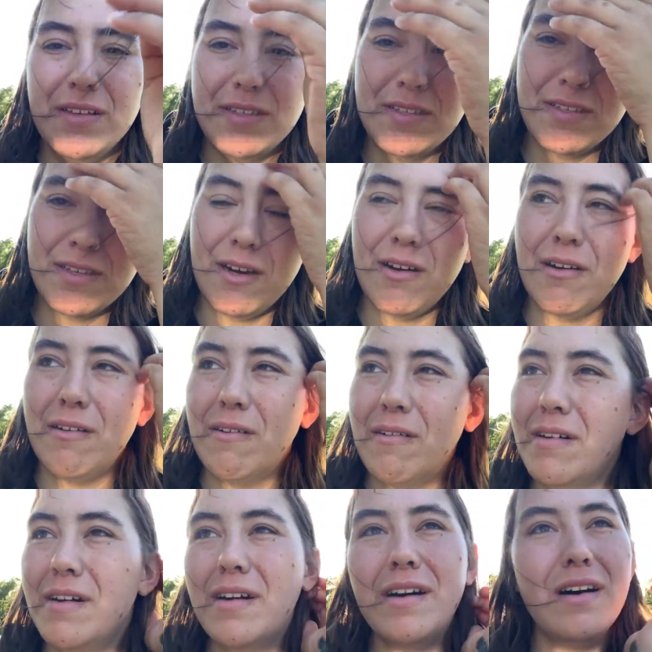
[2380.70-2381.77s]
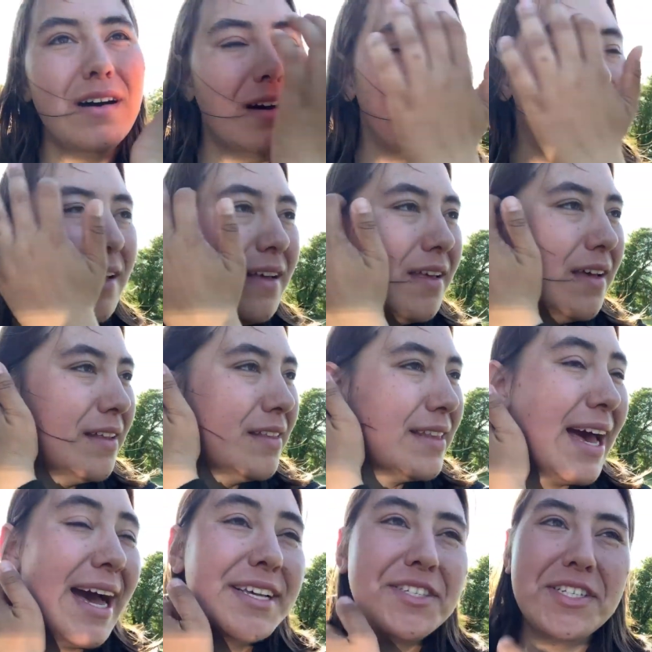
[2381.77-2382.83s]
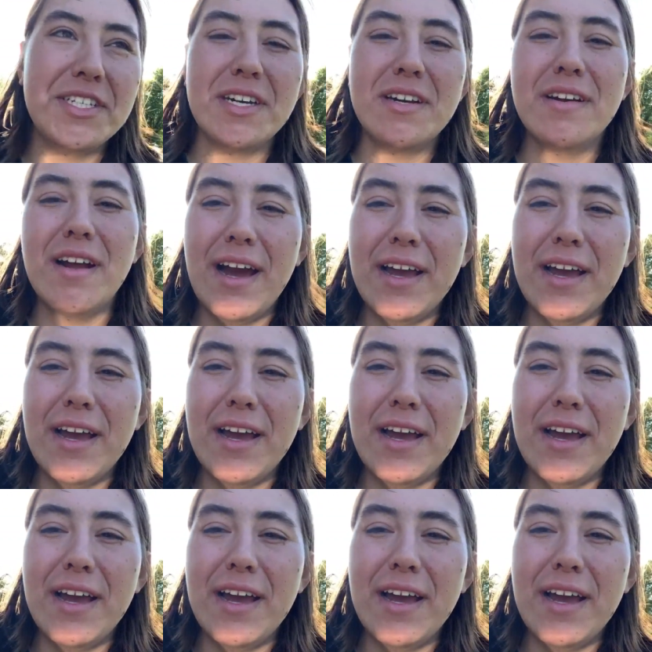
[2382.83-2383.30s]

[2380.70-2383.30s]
So last year